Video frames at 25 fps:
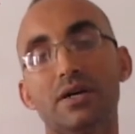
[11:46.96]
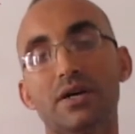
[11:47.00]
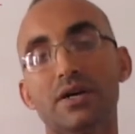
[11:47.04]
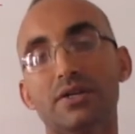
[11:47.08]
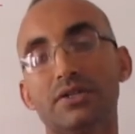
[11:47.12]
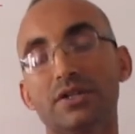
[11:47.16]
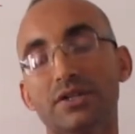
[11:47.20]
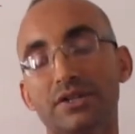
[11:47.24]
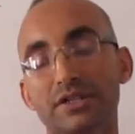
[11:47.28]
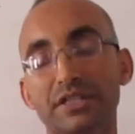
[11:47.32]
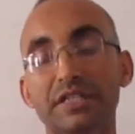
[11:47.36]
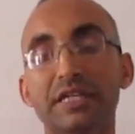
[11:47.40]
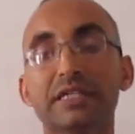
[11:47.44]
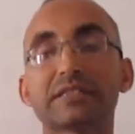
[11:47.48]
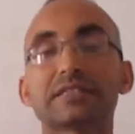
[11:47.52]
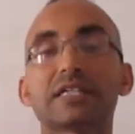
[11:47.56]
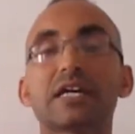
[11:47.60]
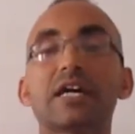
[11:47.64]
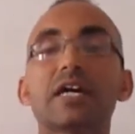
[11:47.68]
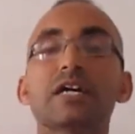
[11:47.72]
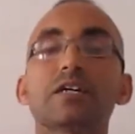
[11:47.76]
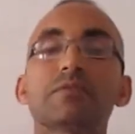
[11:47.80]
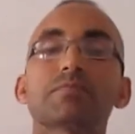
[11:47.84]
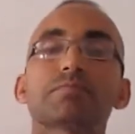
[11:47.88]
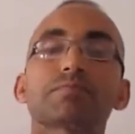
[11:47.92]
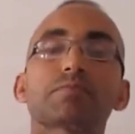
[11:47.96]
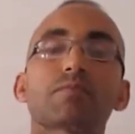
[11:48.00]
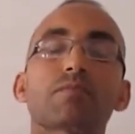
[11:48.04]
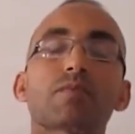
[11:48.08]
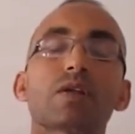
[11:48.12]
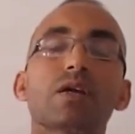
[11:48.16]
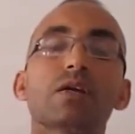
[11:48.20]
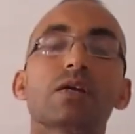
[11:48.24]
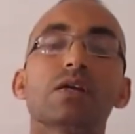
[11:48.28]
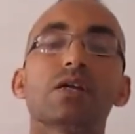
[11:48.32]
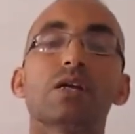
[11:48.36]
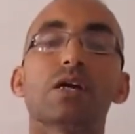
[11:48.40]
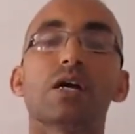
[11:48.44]
the theater.
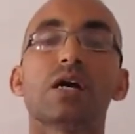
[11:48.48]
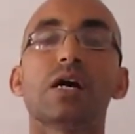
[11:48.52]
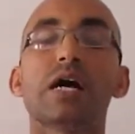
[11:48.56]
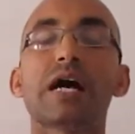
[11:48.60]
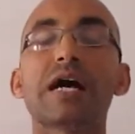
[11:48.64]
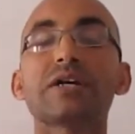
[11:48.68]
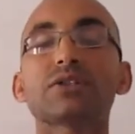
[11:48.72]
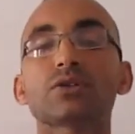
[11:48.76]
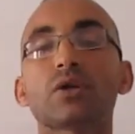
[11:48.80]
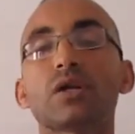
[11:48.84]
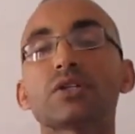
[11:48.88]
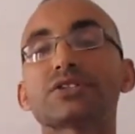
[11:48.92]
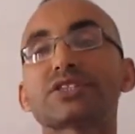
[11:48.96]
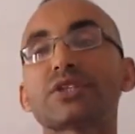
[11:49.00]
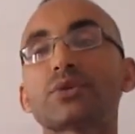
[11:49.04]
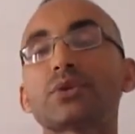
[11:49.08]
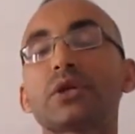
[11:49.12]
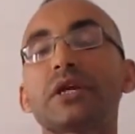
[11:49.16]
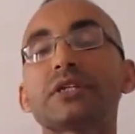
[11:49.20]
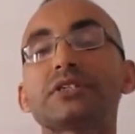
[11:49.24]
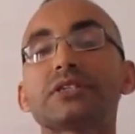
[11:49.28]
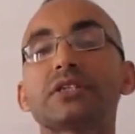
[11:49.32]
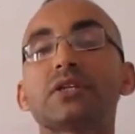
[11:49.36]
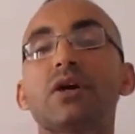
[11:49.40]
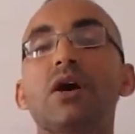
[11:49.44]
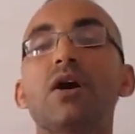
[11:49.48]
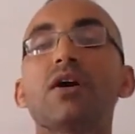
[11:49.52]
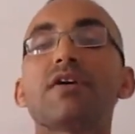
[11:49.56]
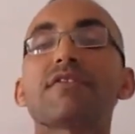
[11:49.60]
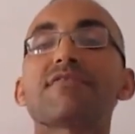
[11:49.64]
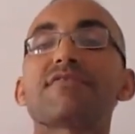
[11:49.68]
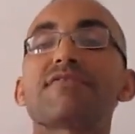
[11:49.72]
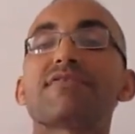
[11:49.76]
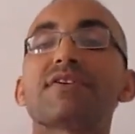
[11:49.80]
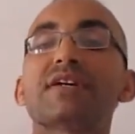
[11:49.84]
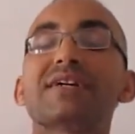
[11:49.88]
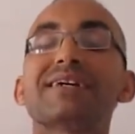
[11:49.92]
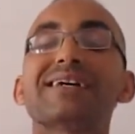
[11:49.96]
And also unity
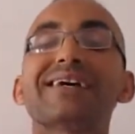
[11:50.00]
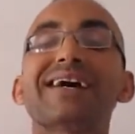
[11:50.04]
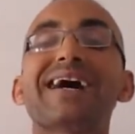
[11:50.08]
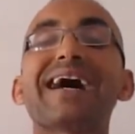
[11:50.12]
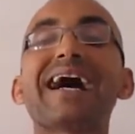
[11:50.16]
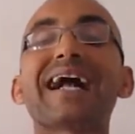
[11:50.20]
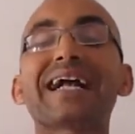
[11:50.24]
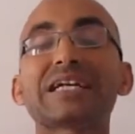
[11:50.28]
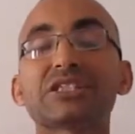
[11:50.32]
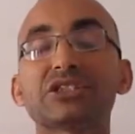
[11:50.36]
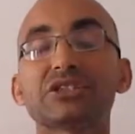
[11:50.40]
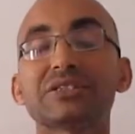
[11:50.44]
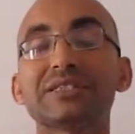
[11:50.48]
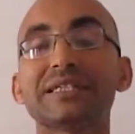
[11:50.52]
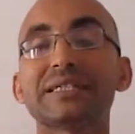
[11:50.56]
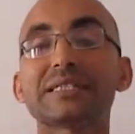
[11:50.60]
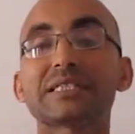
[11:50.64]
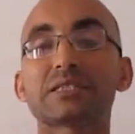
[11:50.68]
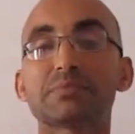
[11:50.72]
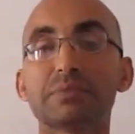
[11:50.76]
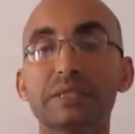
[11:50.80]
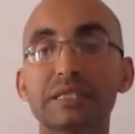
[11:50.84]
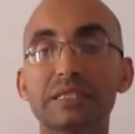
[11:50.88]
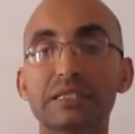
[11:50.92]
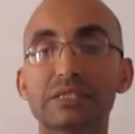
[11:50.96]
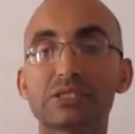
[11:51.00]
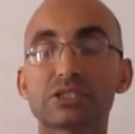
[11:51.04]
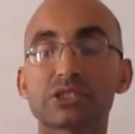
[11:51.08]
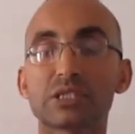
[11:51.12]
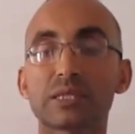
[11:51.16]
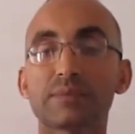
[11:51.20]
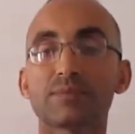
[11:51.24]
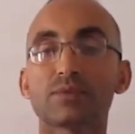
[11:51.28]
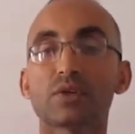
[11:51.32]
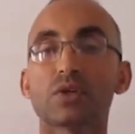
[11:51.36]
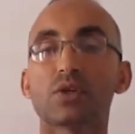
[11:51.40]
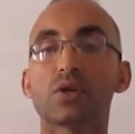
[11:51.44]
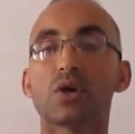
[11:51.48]
of action, it means
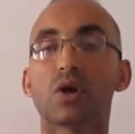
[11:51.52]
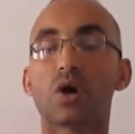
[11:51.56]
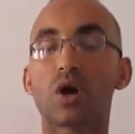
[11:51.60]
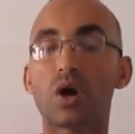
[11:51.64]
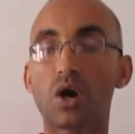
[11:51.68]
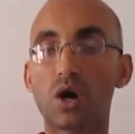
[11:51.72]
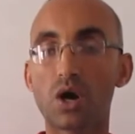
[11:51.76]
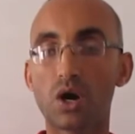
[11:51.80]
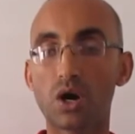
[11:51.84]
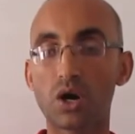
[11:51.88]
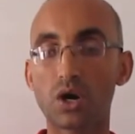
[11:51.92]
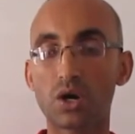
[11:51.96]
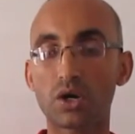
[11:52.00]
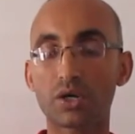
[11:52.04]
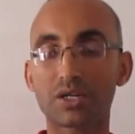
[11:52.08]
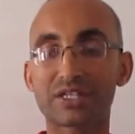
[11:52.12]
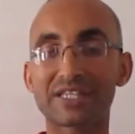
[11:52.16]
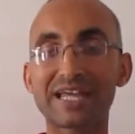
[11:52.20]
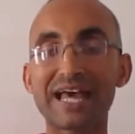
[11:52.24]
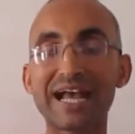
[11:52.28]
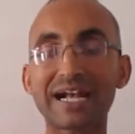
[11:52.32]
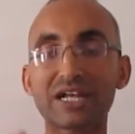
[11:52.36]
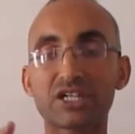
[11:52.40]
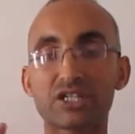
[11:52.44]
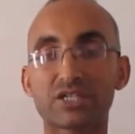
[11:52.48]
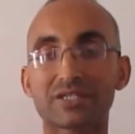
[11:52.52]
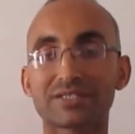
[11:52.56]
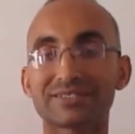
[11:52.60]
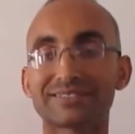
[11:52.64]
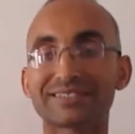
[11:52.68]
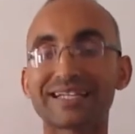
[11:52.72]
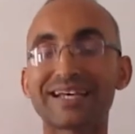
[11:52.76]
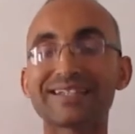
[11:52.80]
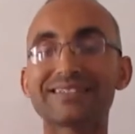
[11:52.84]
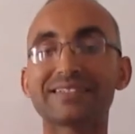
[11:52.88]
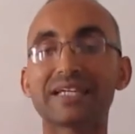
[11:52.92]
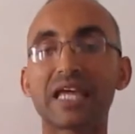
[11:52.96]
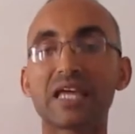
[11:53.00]
all the actions
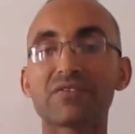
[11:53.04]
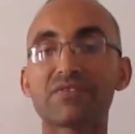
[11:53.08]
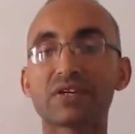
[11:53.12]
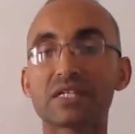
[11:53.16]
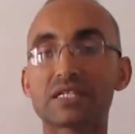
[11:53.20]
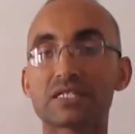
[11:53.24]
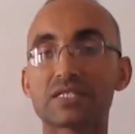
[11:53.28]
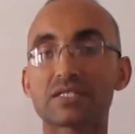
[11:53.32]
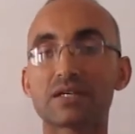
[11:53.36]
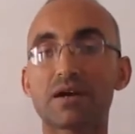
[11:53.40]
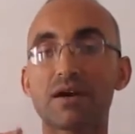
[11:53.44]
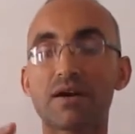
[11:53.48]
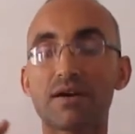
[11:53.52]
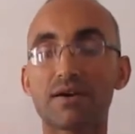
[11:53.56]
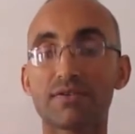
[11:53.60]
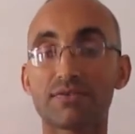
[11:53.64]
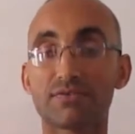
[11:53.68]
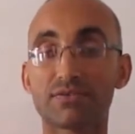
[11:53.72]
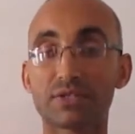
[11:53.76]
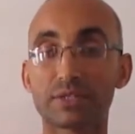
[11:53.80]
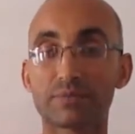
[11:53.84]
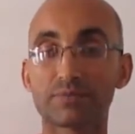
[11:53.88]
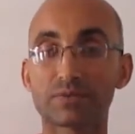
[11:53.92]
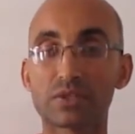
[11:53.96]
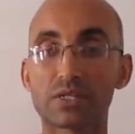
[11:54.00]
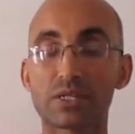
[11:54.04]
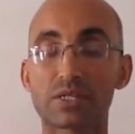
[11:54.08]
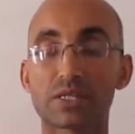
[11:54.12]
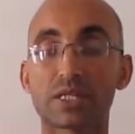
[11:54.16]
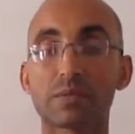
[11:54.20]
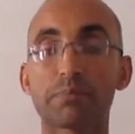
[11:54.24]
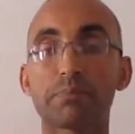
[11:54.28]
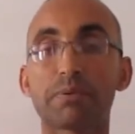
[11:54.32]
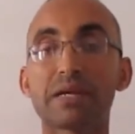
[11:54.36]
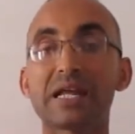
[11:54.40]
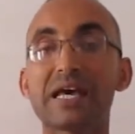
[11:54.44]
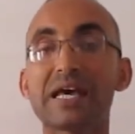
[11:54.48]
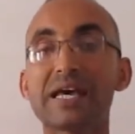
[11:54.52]
and the events of the
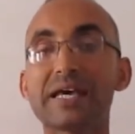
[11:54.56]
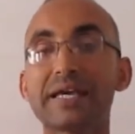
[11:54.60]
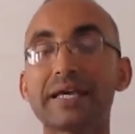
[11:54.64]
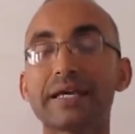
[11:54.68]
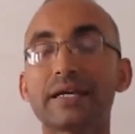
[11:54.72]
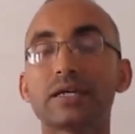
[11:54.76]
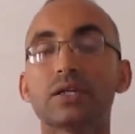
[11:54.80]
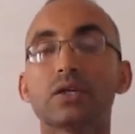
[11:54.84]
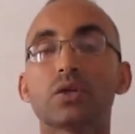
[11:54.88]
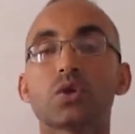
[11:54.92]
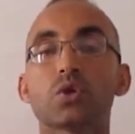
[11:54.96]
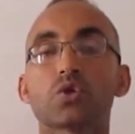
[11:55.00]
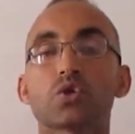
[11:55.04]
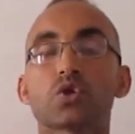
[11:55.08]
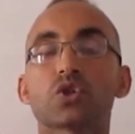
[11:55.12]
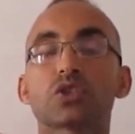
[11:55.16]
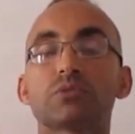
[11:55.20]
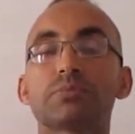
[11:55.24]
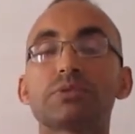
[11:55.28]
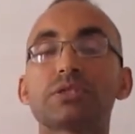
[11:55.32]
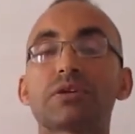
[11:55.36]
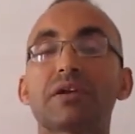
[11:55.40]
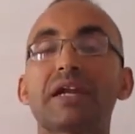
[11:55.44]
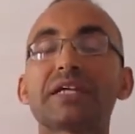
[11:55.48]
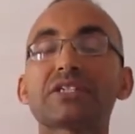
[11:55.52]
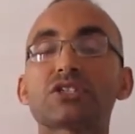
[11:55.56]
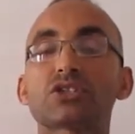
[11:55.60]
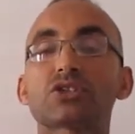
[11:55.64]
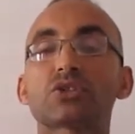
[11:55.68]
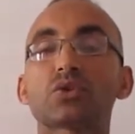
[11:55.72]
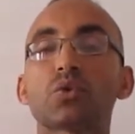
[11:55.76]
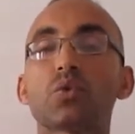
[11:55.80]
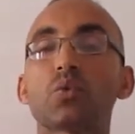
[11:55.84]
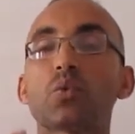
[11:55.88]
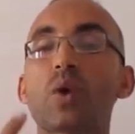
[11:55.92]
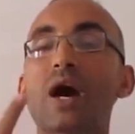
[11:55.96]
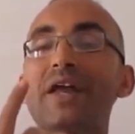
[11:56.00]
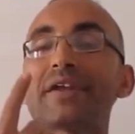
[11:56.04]
play should be related to
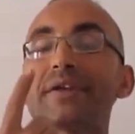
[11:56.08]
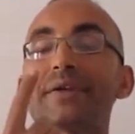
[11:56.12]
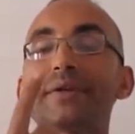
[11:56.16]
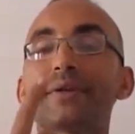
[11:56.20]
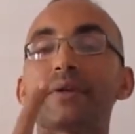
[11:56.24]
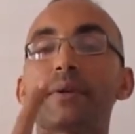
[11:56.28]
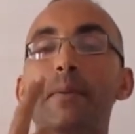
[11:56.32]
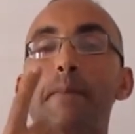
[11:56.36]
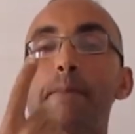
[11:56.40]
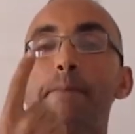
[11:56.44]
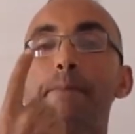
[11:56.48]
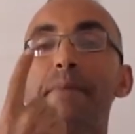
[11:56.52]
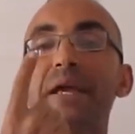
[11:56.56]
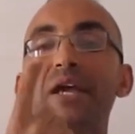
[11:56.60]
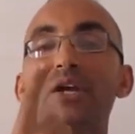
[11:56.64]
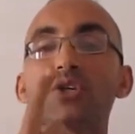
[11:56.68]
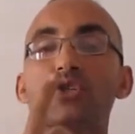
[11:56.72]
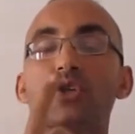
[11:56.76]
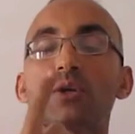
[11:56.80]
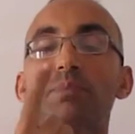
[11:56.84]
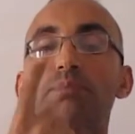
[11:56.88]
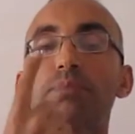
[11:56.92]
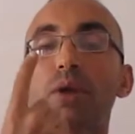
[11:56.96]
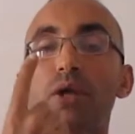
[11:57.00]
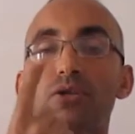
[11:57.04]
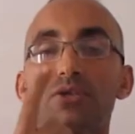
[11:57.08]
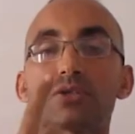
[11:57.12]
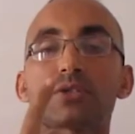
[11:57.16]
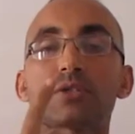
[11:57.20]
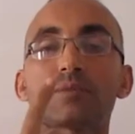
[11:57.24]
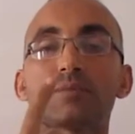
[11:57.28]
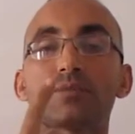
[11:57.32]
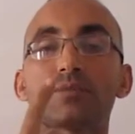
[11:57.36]
one major plot